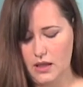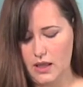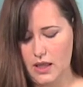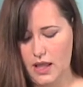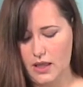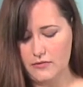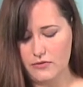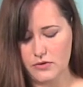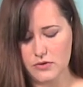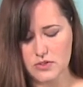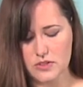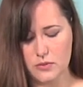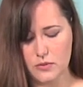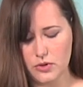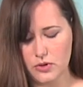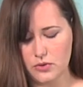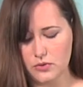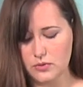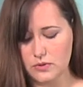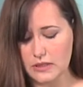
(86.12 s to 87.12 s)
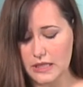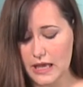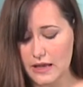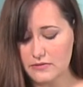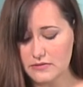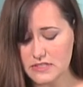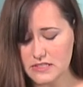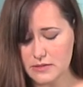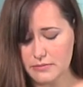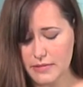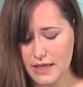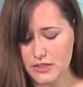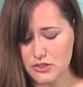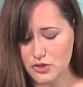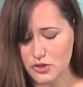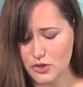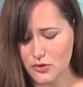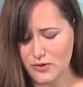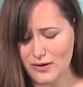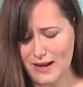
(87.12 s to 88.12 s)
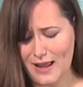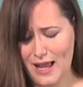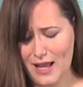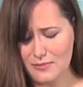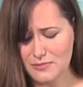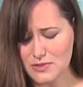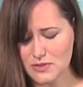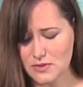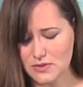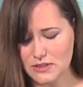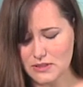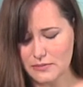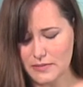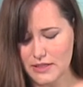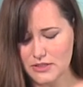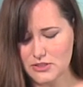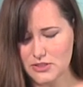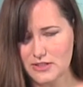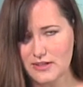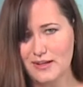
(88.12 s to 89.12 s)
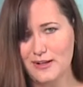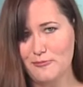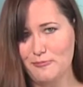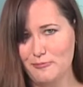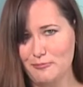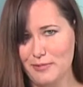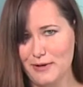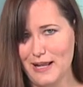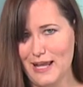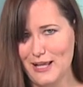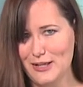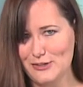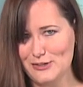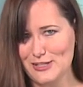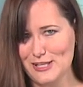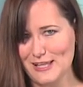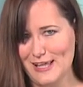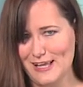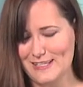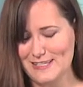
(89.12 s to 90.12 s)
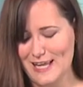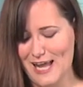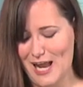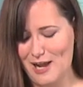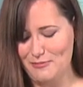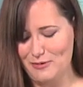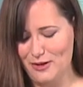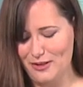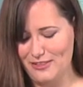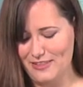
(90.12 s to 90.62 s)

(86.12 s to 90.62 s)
If you're someone who loves to measure, you can absolutely measure, but I usually like to eyeball